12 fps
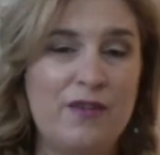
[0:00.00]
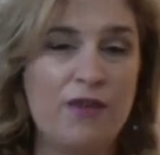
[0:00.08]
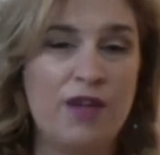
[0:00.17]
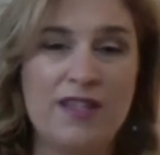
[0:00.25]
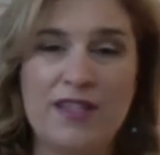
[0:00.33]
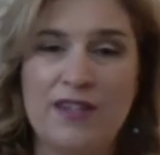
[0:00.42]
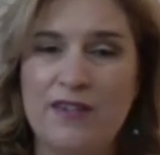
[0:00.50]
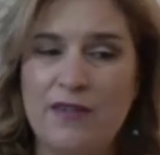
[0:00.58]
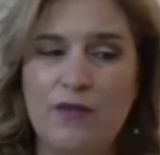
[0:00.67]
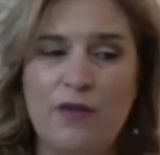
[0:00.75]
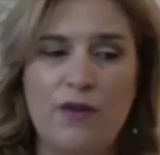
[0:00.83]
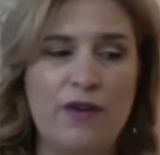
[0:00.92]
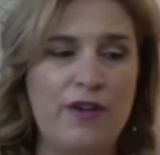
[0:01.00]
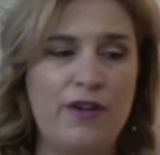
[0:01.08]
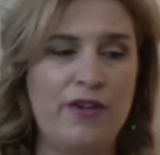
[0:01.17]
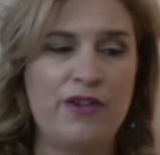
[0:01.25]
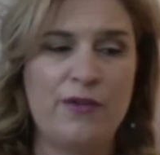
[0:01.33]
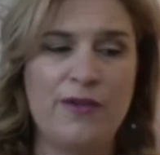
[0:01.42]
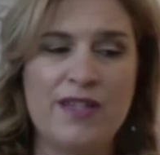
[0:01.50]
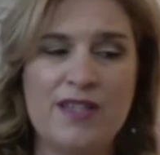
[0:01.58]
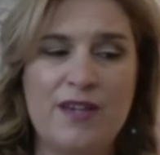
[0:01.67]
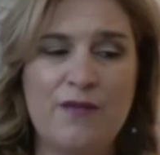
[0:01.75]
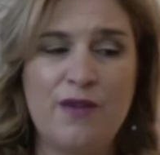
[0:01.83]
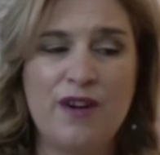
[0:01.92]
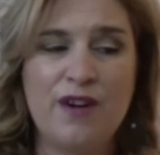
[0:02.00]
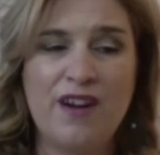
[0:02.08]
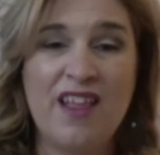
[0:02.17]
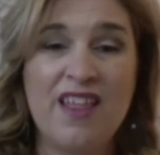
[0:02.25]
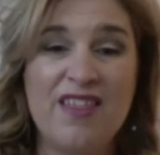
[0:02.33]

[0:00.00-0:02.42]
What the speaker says: volunteering for or you're doing stuff for,